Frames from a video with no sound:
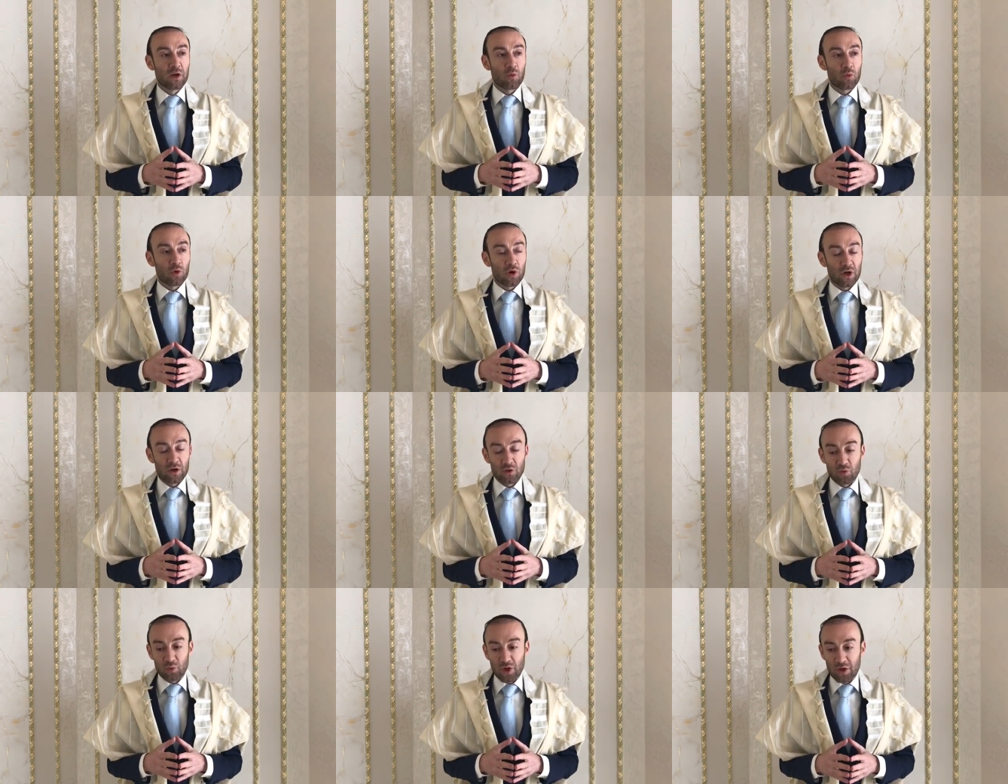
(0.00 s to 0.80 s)
or
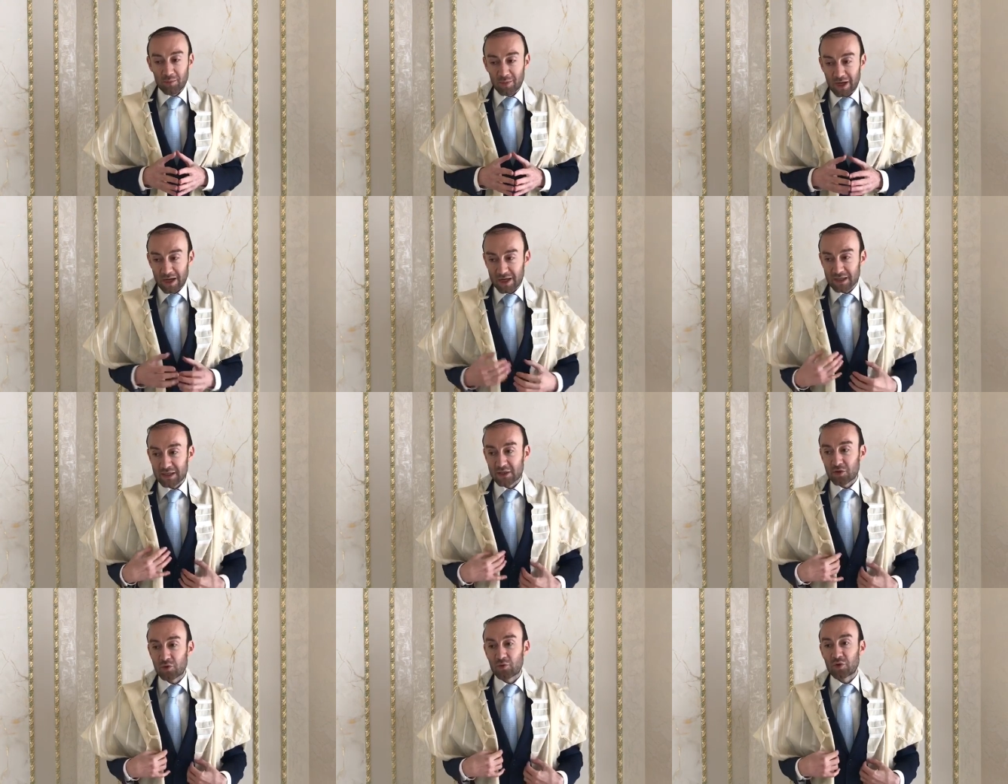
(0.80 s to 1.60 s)
to wear a mask,
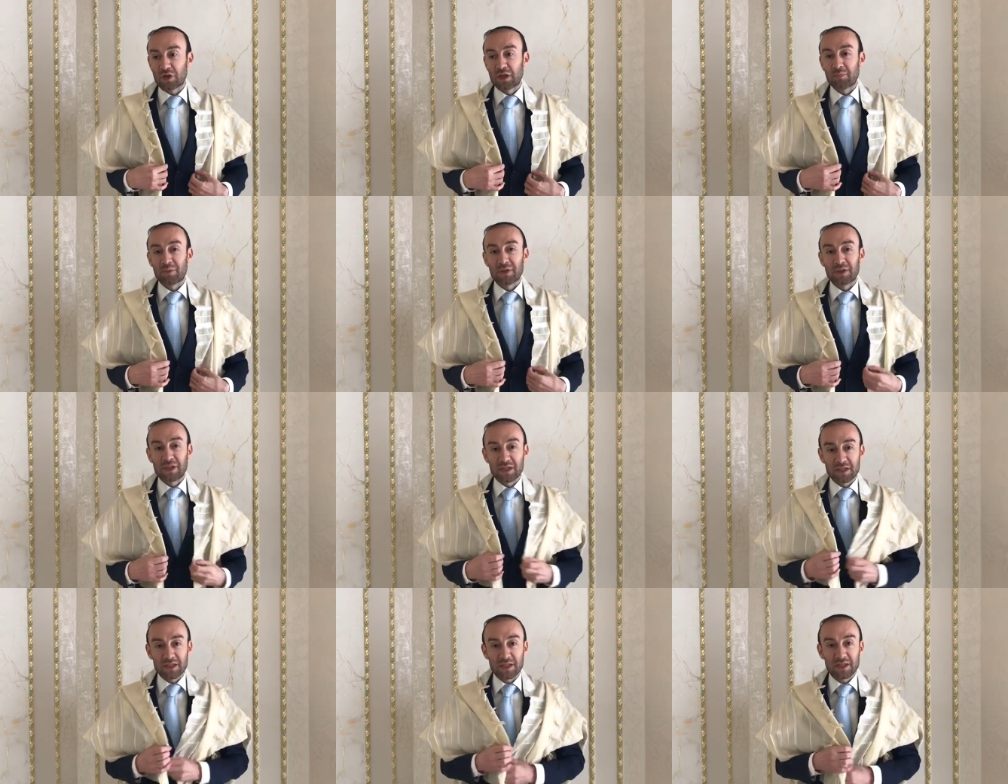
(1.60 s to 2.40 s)
to keep a
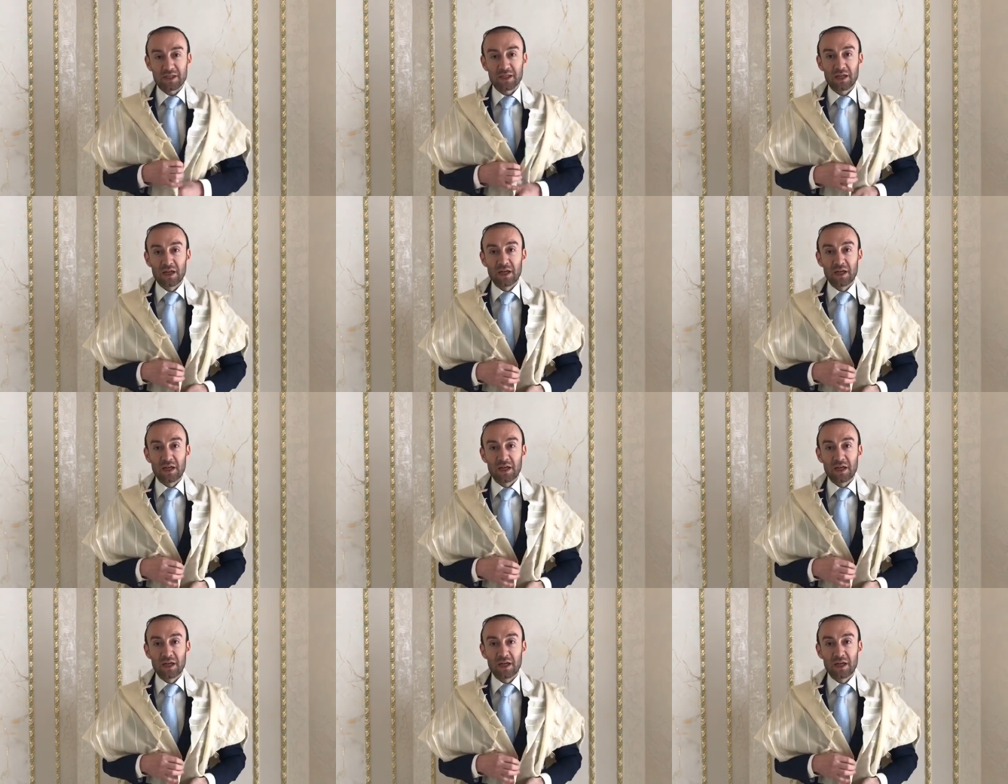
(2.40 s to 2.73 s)
distance.